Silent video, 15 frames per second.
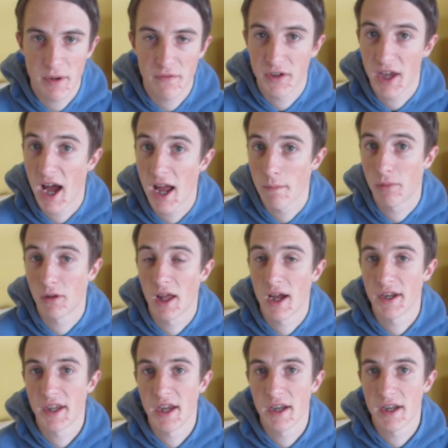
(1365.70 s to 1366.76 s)

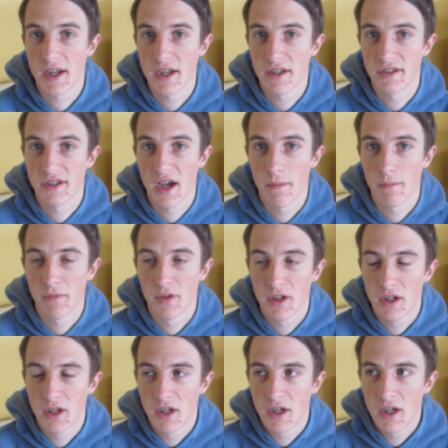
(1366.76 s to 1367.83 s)
gameplay to get
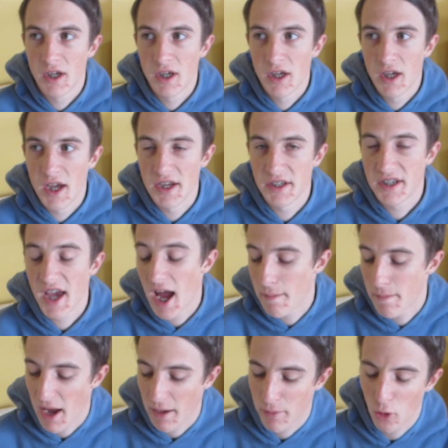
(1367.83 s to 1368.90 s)
his
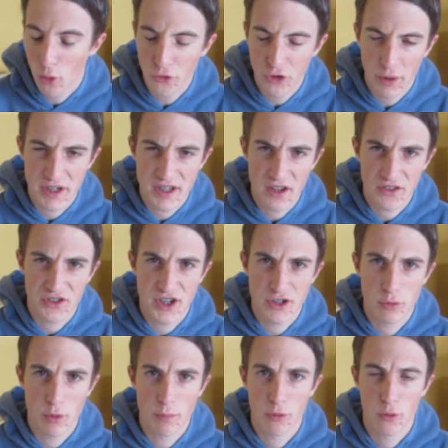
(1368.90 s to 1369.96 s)
game back. But also he does need
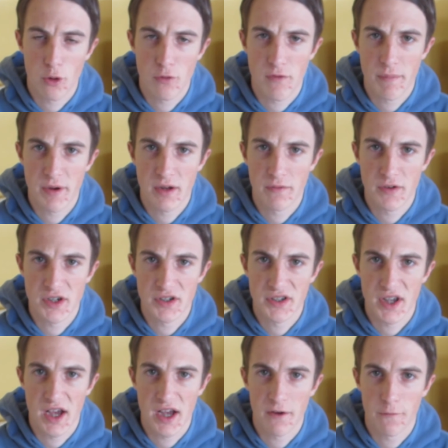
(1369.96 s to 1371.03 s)
to improve a bit of his
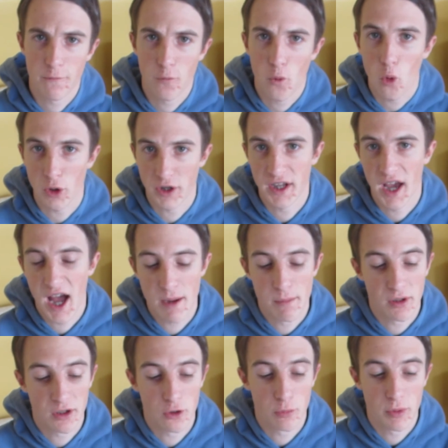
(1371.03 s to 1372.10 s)
forward game
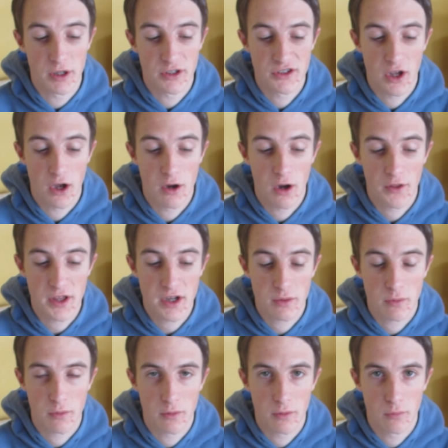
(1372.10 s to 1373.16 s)
a little bit. So I think
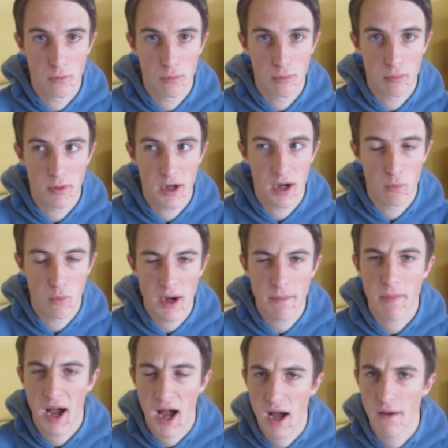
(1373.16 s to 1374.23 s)

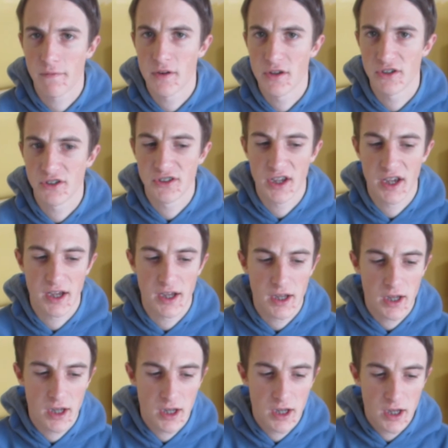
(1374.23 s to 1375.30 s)
Redpath is
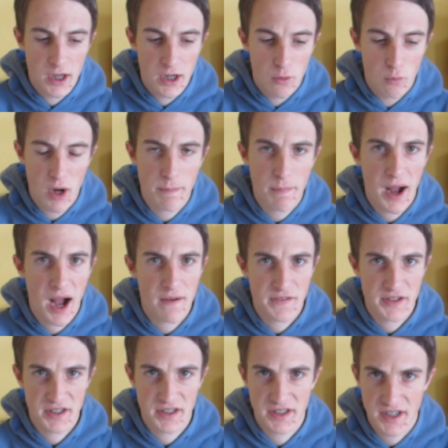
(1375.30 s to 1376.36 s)

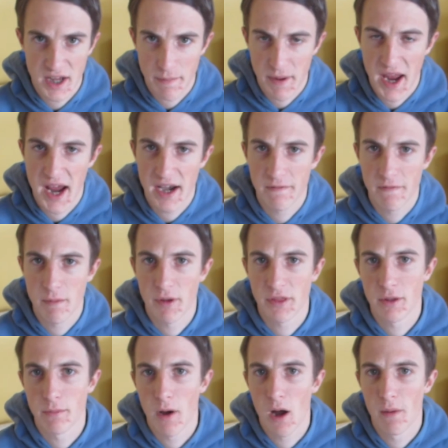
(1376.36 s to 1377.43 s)
a step ahead of him at
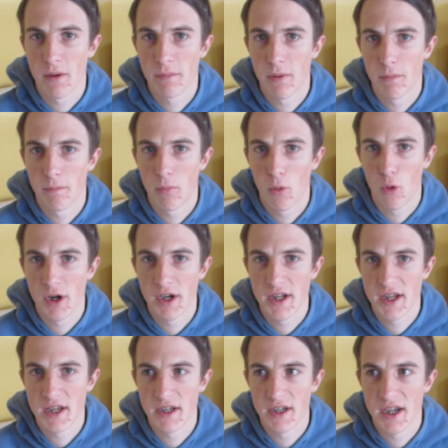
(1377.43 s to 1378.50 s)
the moment, but
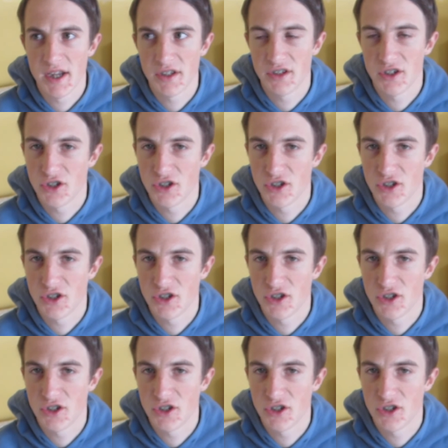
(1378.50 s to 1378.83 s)
Boydie needs to